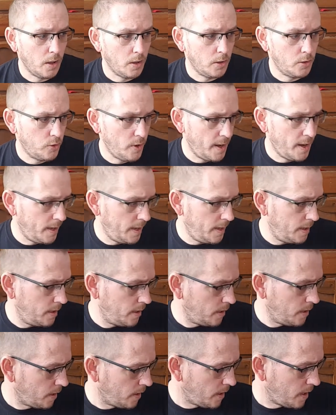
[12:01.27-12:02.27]
training,
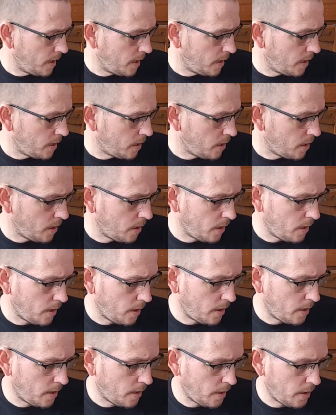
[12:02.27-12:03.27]
and then
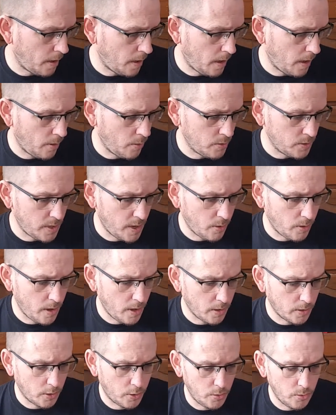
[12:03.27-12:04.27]
I was out
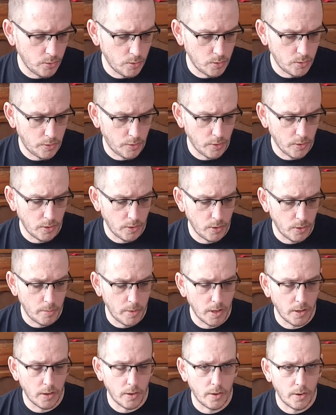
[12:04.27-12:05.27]
on cruise for a little
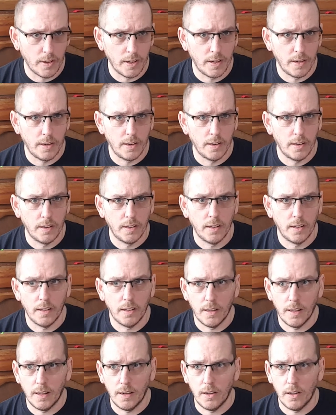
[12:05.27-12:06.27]
bit learning, and
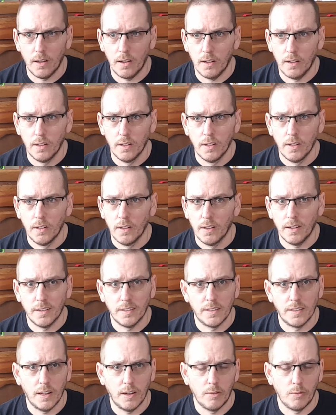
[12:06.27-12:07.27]
then like I
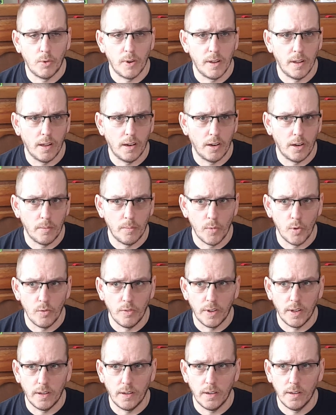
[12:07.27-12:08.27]
said, we ended up
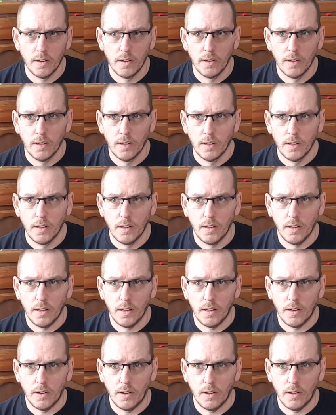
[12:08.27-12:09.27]
moving,
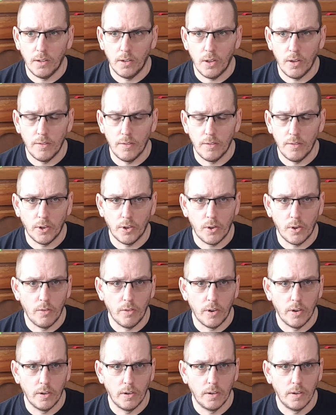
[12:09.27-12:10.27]
and life took
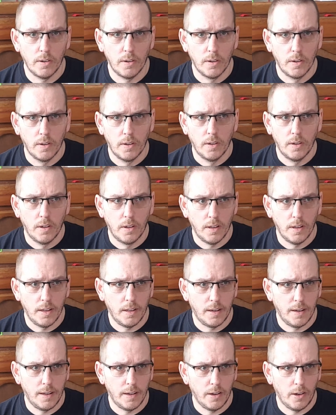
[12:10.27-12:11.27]
over,
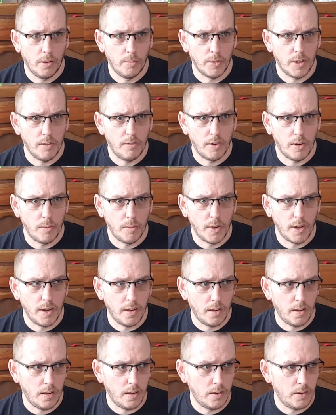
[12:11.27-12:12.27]
and ended up giving up my
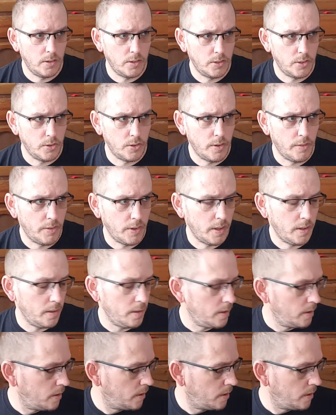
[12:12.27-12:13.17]
certificate.